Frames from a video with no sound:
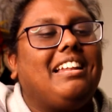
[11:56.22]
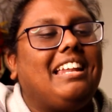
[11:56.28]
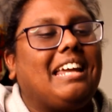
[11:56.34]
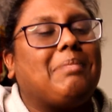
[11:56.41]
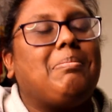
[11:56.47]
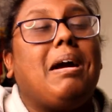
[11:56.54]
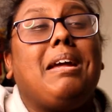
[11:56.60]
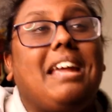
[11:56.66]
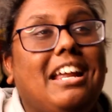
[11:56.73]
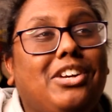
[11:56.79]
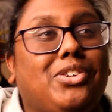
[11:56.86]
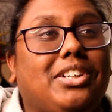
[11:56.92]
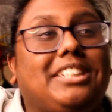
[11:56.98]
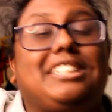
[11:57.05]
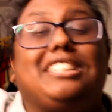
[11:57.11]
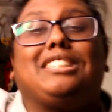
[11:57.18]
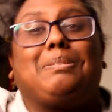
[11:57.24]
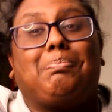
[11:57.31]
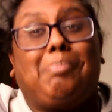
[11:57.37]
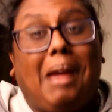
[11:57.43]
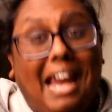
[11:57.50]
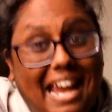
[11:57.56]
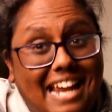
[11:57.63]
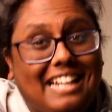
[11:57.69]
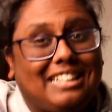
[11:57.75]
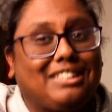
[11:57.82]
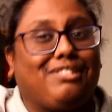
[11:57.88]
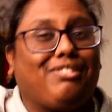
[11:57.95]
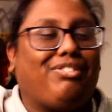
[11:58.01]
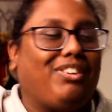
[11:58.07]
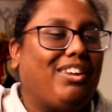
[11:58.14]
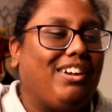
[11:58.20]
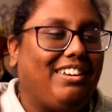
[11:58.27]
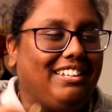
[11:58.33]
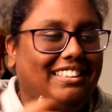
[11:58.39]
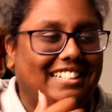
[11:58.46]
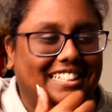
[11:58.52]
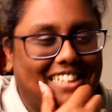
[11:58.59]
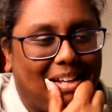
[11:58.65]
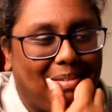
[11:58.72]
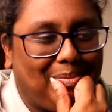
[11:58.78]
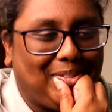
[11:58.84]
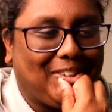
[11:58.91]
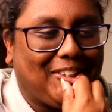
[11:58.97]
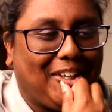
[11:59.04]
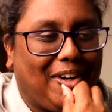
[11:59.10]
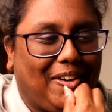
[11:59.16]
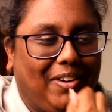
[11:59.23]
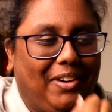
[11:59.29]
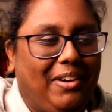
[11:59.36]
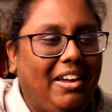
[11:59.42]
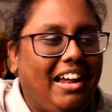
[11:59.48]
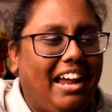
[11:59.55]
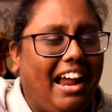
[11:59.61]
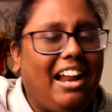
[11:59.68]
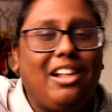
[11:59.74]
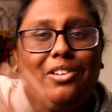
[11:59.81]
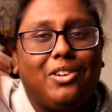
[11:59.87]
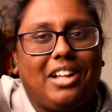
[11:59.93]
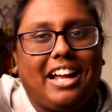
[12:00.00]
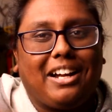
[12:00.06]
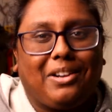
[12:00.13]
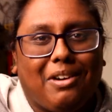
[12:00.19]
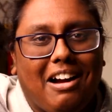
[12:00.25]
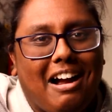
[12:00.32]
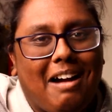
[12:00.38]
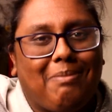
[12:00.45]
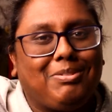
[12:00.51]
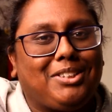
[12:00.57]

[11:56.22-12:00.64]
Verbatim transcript: like my interest is peaked full on in this episode, and I look like crap